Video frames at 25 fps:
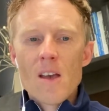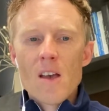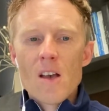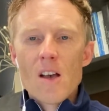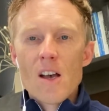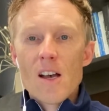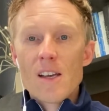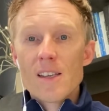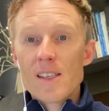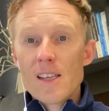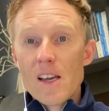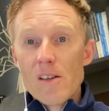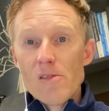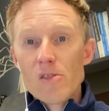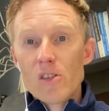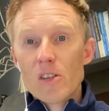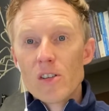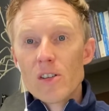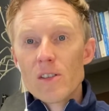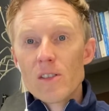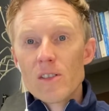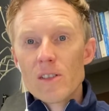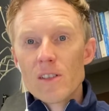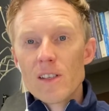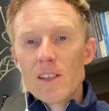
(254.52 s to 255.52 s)
a
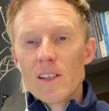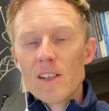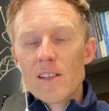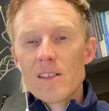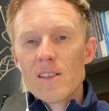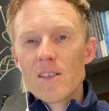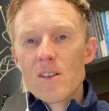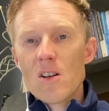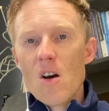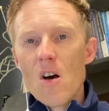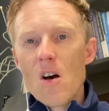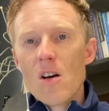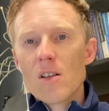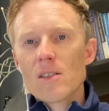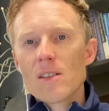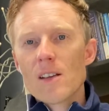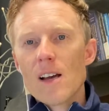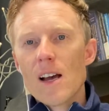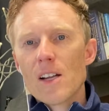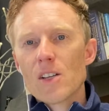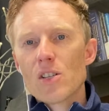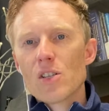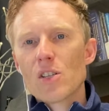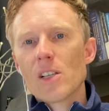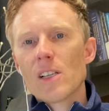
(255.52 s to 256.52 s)
surrogate. It is not
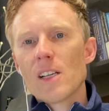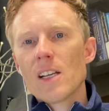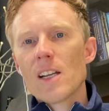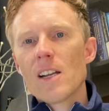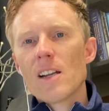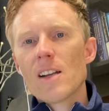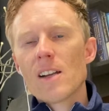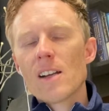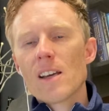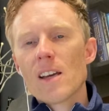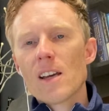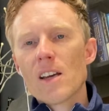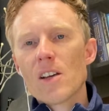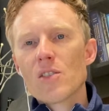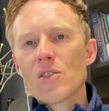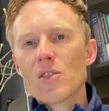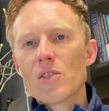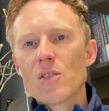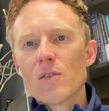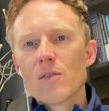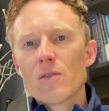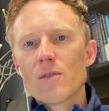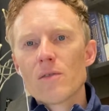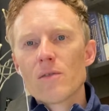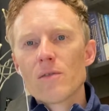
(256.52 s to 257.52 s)
actually an indication
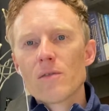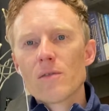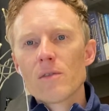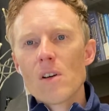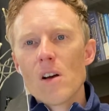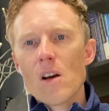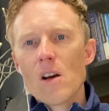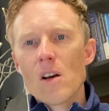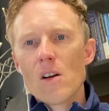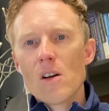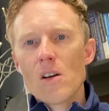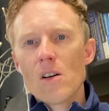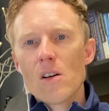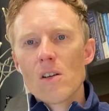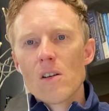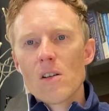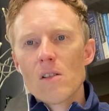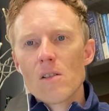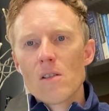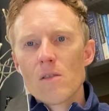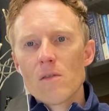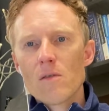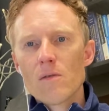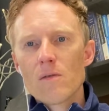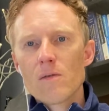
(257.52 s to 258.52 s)
of
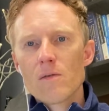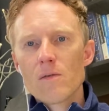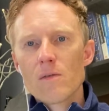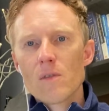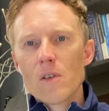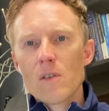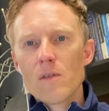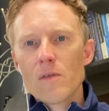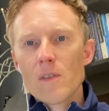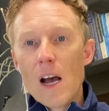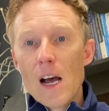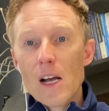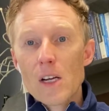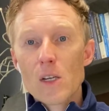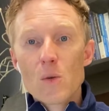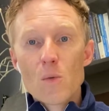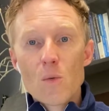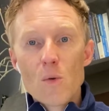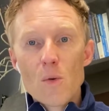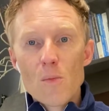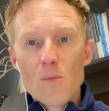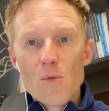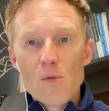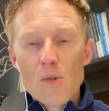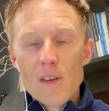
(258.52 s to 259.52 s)
actual
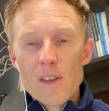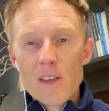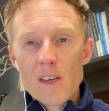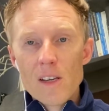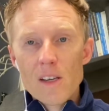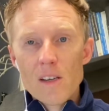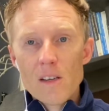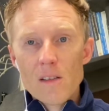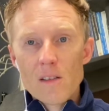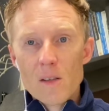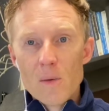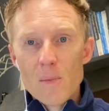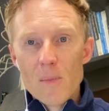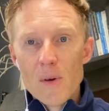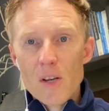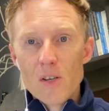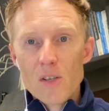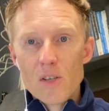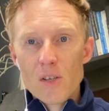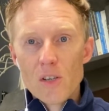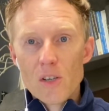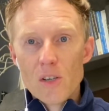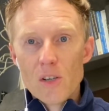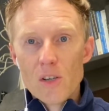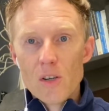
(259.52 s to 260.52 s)
breathing. The
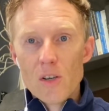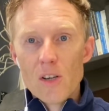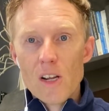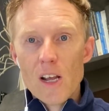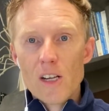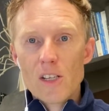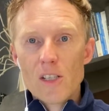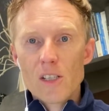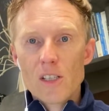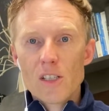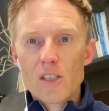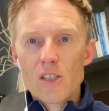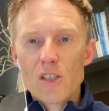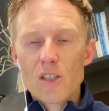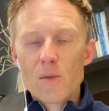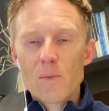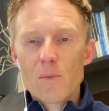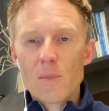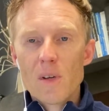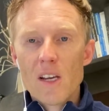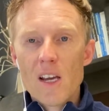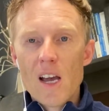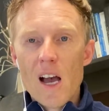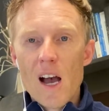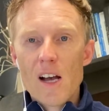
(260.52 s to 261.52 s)
patient could actually just
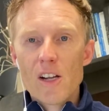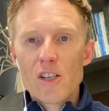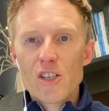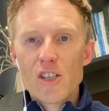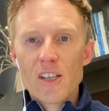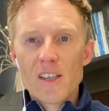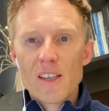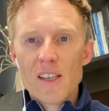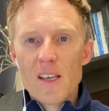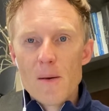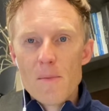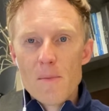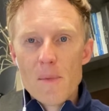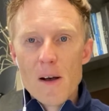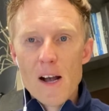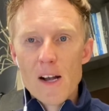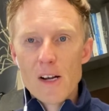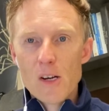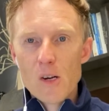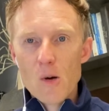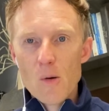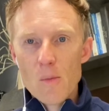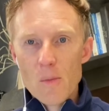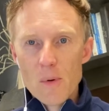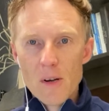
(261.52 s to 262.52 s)
be arching their back
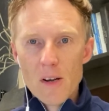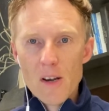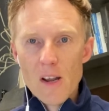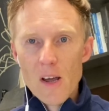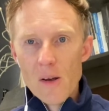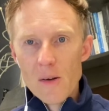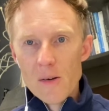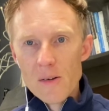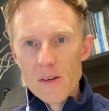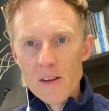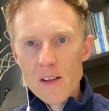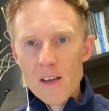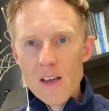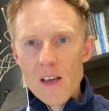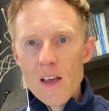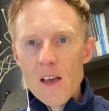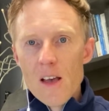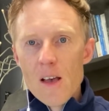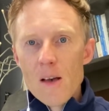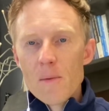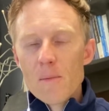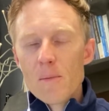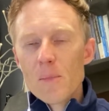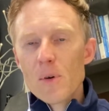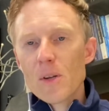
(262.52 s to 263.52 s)
up and down,
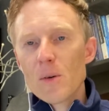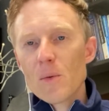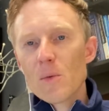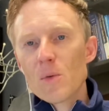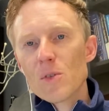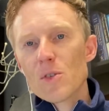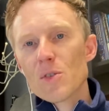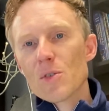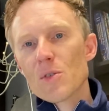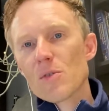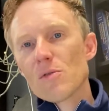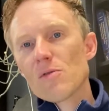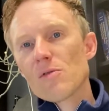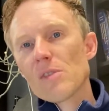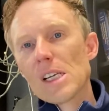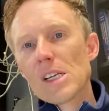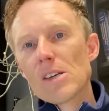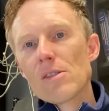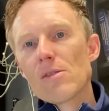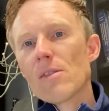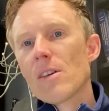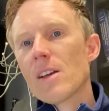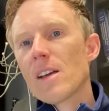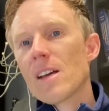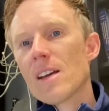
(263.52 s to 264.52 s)
but it would still
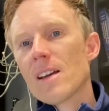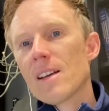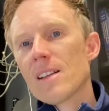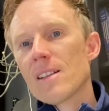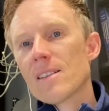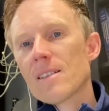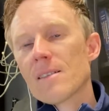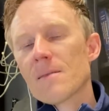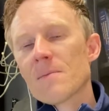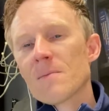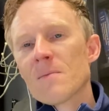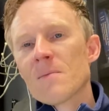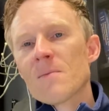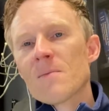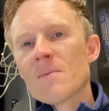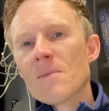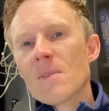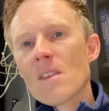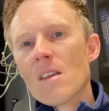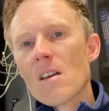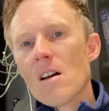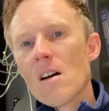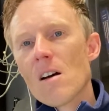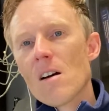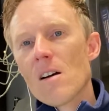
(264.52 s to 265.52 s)
recreate.
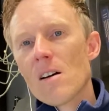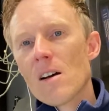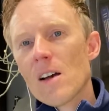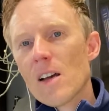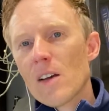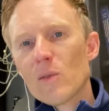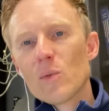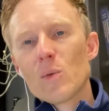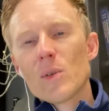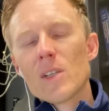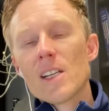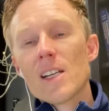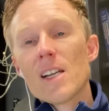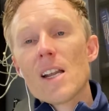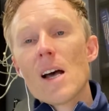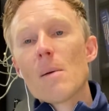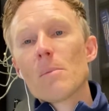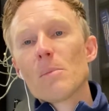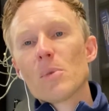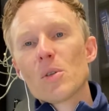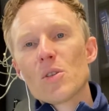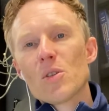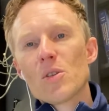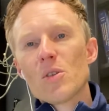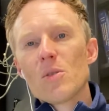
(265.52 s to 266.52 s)
If we did
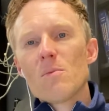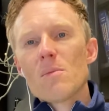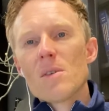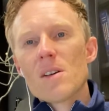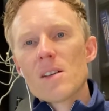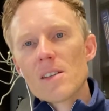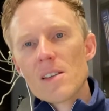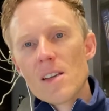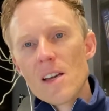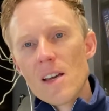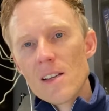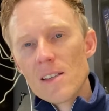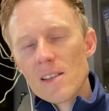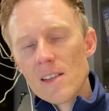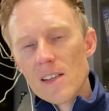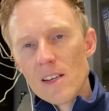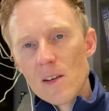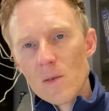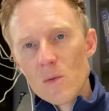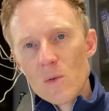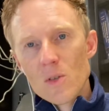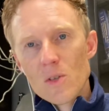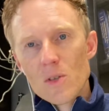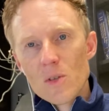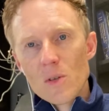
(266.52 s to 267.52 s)
amplitude-based gating, it
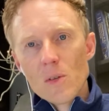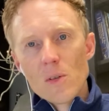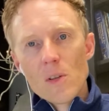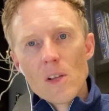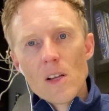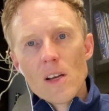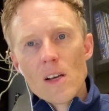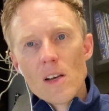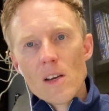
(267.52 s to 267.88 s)
would still